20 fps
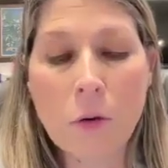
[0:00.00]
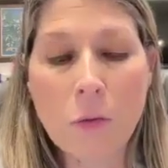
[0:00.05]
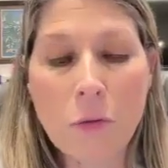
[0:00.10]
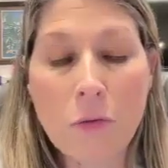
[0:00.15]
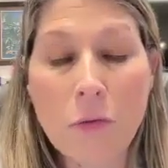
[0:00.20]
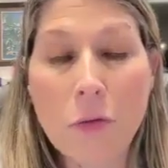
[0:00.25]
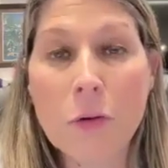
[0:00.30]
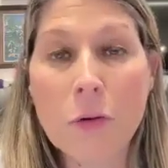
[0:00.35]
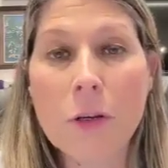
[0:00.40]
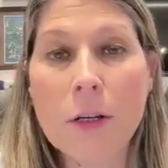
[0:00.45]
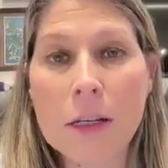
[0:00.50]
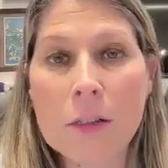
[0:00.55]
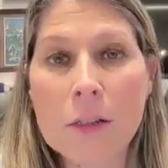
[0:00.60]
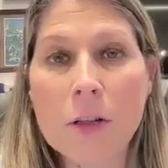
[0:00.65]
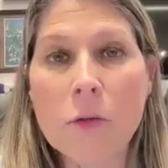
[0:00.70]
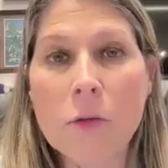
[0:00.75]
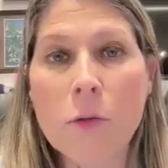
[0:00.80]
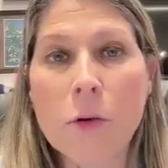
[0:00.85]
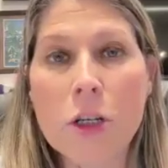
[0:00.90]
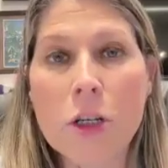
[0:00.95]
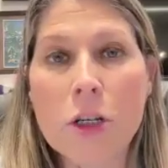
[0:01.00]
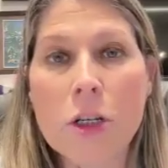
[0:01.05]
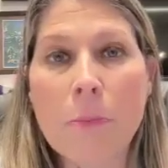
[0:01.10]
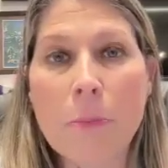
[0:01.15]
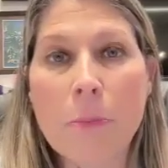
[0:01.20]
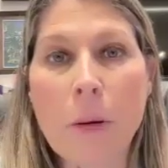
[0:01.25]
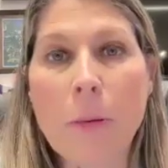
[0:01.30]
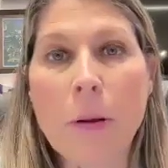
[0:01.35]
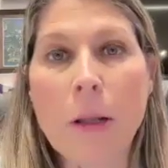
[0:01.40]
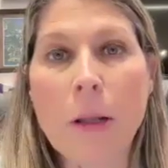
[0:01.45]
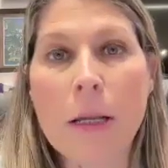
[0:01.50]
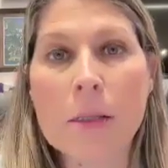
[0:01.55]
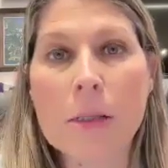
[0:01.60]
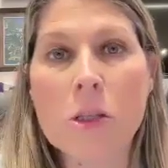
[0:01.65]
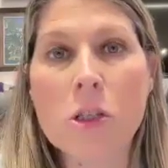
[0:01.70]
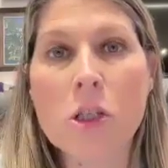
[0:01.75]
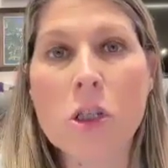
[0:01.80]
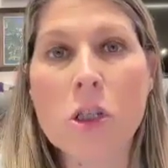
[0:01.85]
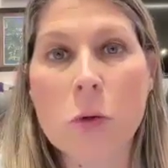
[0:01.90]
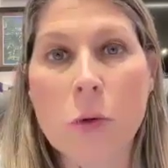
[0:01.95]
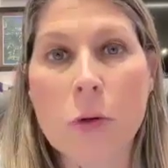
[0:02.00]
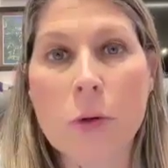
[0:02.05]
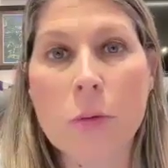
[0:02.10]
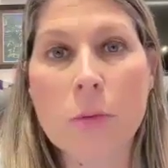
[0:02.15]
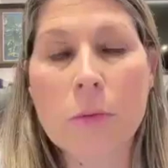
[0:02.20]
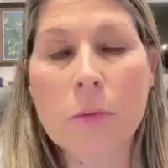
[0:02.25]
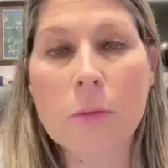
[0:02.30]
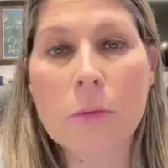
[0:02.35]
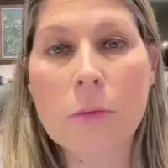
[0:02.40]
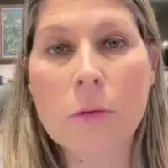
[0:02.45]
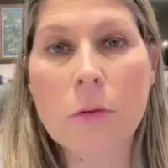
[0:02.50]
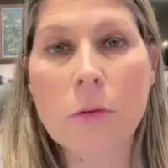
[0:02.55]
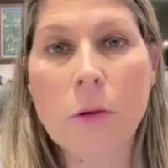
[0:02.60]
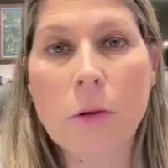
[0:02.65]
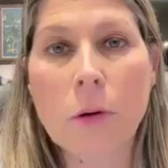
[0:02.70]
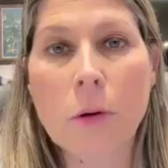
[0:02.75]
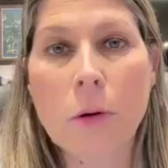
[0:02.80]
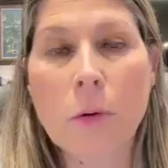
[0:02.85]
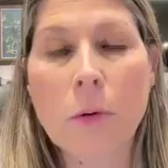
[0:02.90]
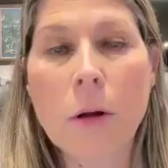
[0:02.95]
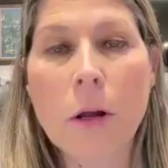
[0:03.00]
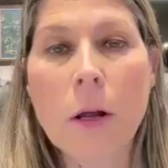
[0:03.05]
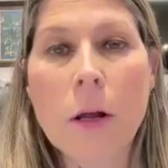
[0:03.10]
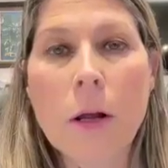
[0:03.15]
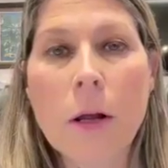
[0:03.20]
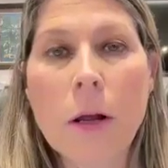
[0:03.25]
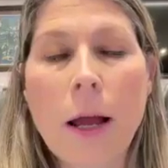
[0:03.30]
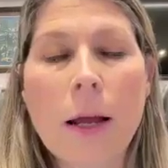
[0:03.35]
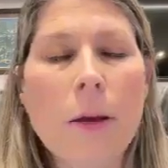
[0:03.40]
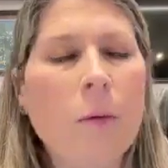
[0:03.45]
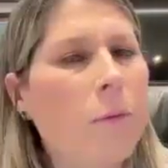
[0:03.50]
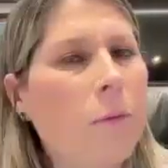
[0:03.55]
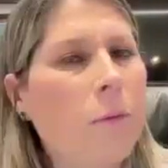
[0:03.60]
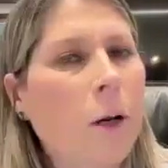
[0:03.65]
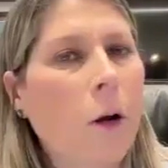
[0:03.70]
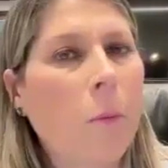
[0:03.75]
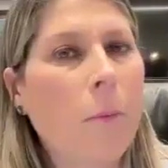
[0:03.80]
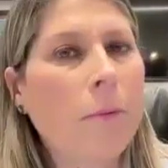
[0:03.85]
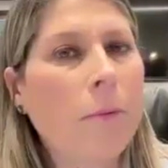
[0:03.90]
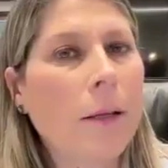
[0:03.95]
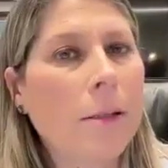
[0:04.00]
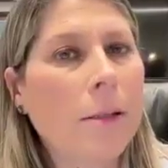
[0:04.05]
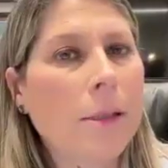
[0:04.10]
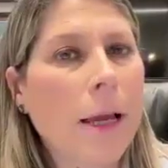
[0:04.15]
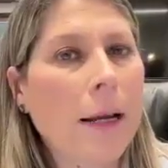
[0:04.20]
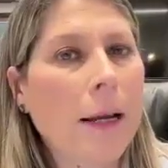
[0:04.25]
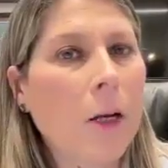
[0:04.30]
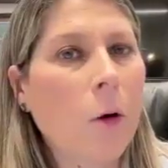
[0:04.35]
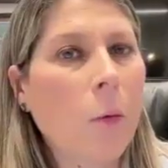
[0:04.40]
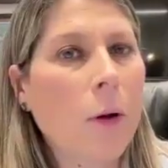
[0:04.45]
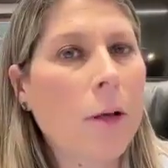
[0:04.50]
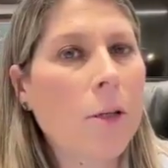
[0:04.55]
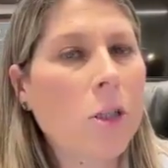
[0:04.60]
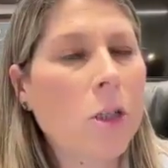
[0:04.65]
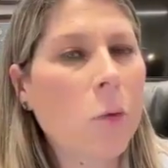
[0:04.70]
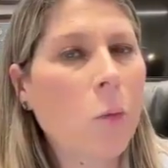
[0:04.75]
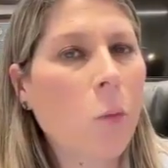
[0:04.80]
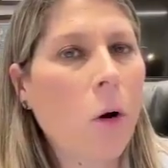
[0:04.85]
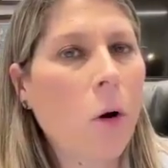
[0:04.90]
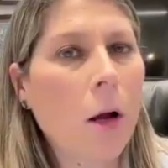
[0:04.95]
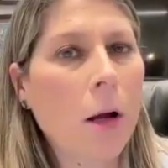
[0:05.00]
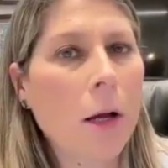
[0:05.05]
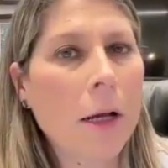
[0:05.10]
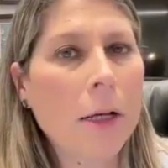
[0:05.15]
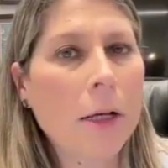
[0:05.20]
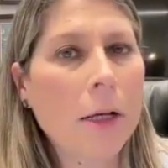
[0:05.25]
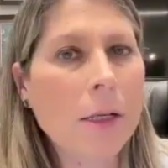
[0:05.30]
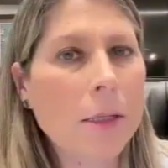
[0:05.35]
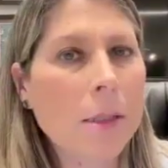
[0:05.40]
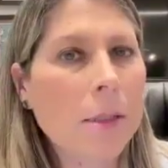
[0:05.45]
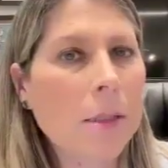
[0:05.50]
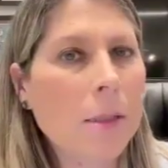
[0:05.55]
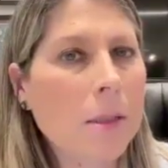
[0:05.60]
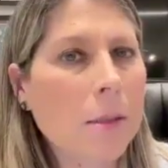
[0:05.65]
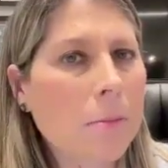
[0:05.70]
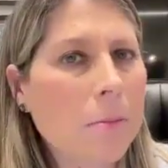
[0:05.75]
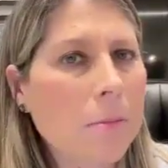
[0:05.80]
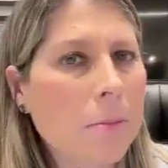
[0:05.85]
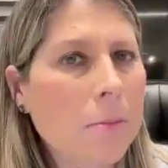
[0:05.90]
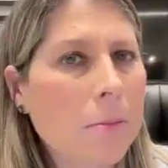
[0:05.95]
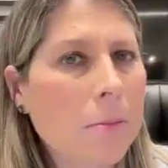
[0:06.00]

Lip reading: food doesn't reach the people as it should. So, and the second question was